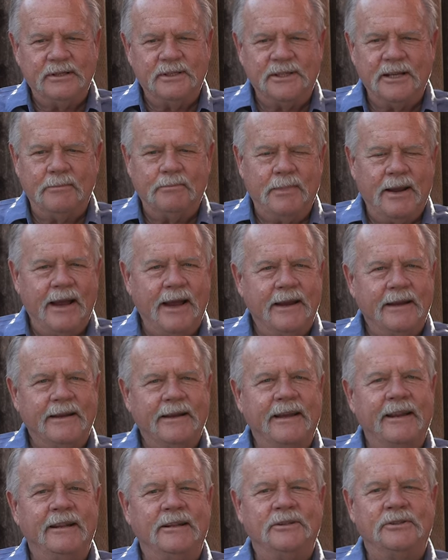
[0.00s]
sit back,
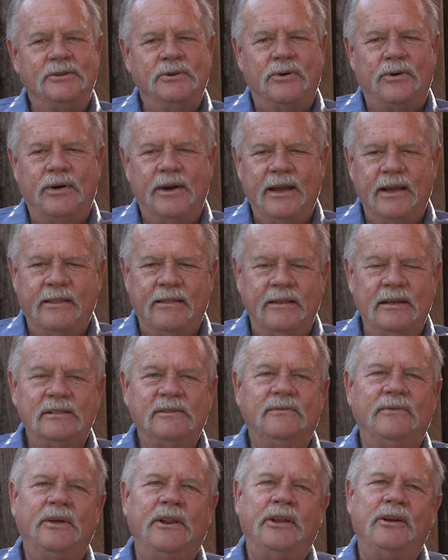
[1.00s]
and enjoy
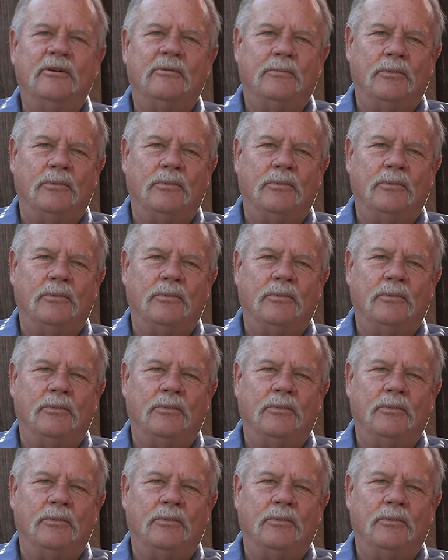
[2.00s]
this video